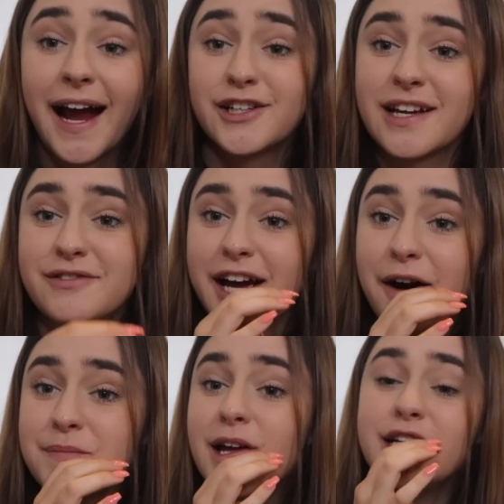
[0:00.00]
I actually have to
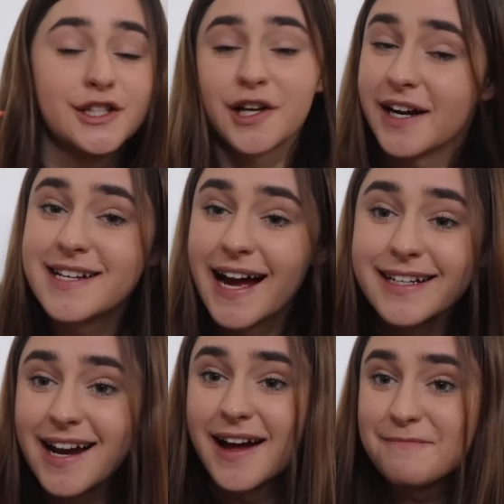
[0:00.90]
go. Just got a
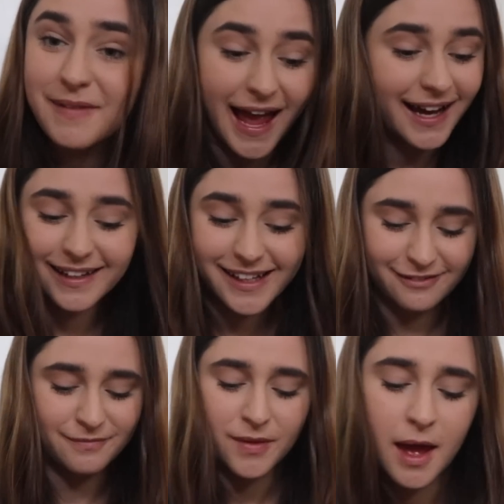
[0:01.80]
text. Um, I gotta
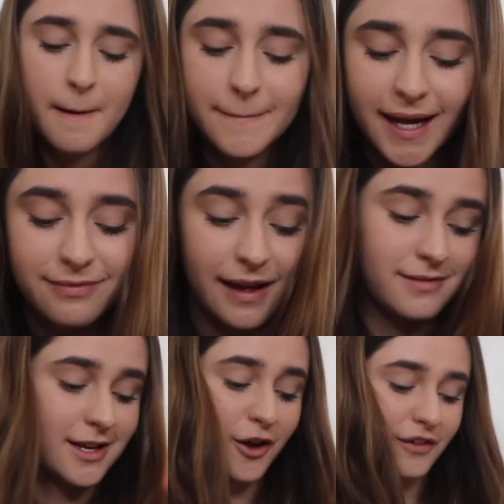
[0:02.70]
leave. But that
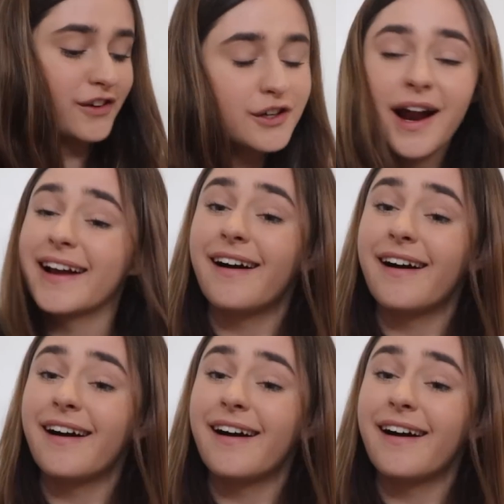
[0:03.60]
was all the food I